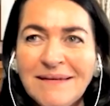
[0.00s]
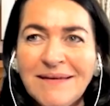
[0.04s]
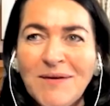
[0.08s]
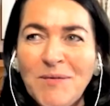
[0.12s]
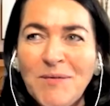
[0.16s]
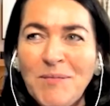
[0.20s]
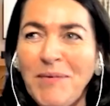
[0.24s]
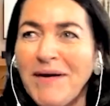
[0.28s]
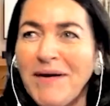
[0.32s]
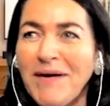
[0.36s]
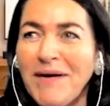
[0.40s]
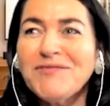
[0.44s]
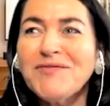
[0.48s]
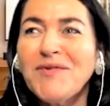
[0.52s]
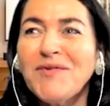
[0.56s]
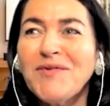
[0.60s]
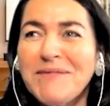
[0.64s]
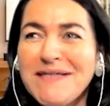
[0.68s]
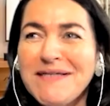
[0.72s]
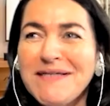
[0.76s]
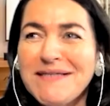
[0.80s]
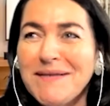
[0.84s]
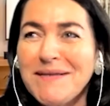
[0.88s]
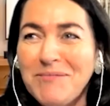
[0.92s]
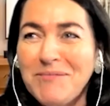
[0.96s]
apart from
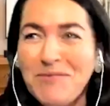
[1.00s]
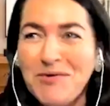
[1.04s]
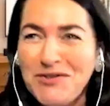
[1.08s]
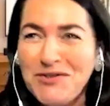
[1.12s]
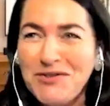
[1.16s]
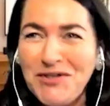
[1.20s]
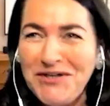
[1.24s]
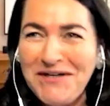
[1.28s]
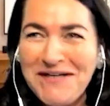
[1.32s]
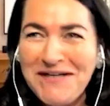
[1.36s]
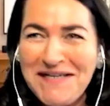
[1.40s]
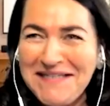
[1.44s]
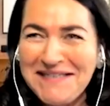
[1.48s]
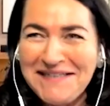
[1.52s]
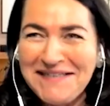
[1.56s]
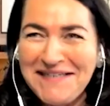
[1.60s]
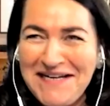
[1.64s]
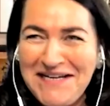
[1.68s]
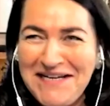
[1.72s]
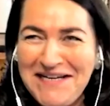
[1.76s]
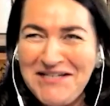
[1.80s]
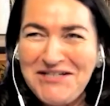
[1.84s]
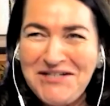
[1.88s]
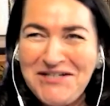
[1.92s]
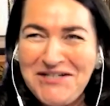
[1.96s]
this emotional
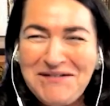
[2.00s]
intelligence.